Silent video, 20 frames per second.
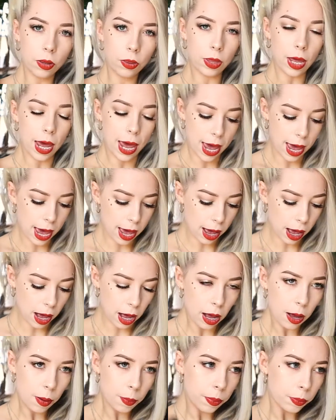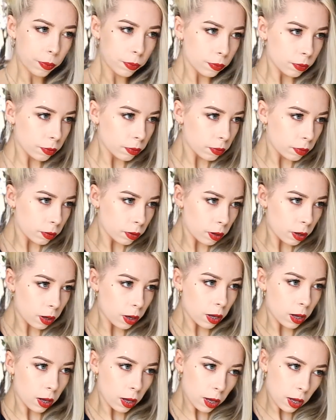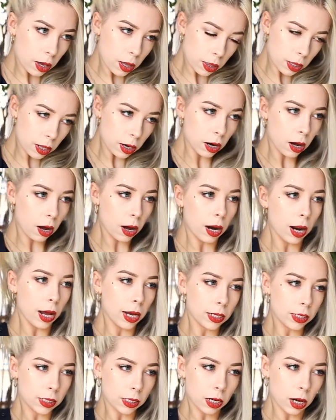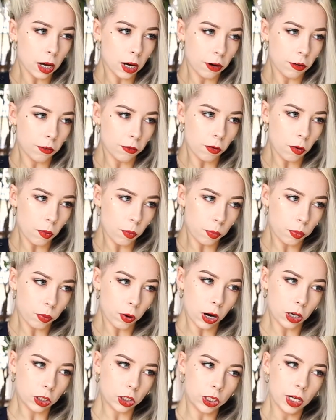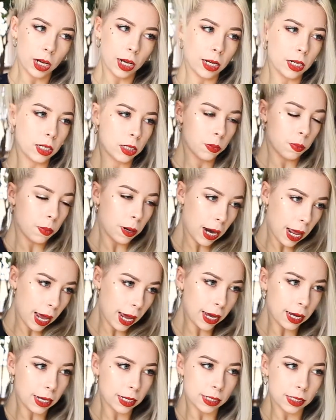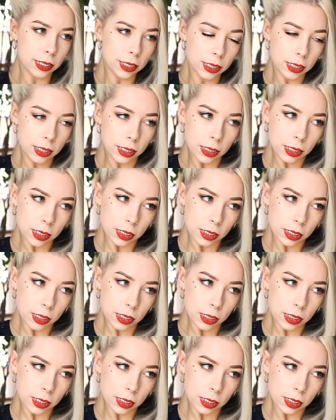the hair up. Then I like to kind of brush it into place,